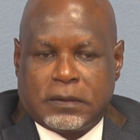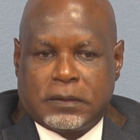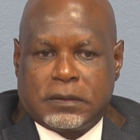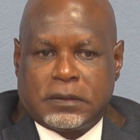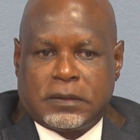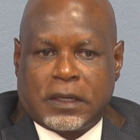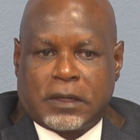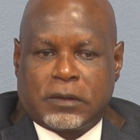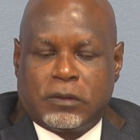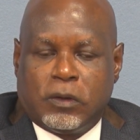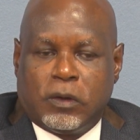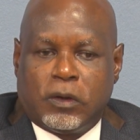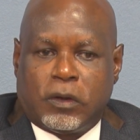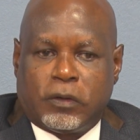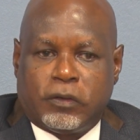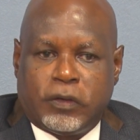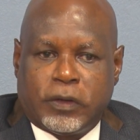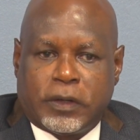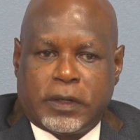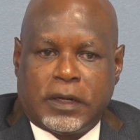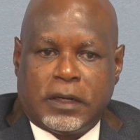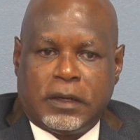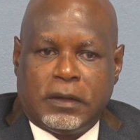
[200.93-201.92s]

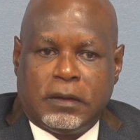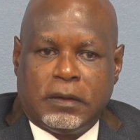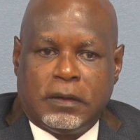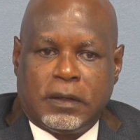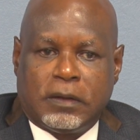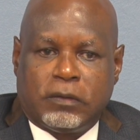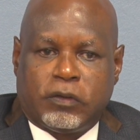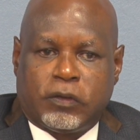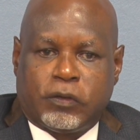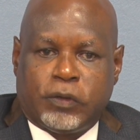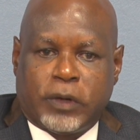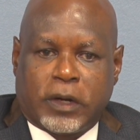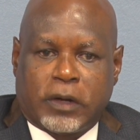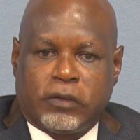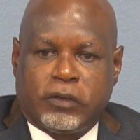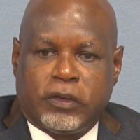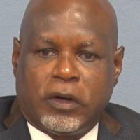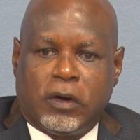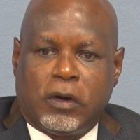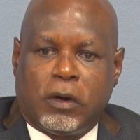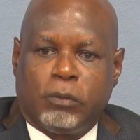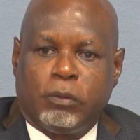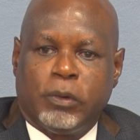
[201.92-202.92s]
technological structure
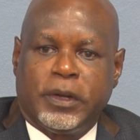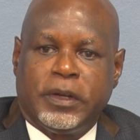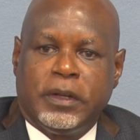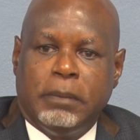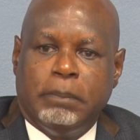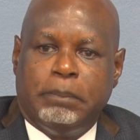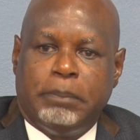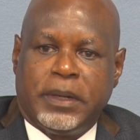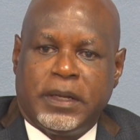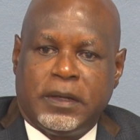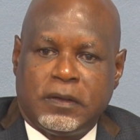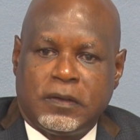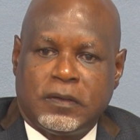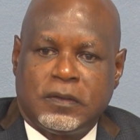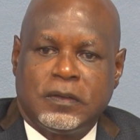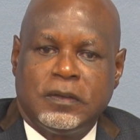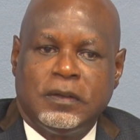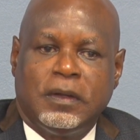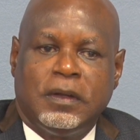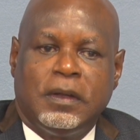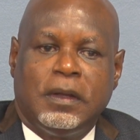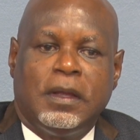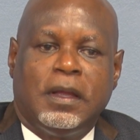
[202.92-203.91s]
already in
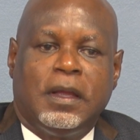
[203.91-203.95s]
place,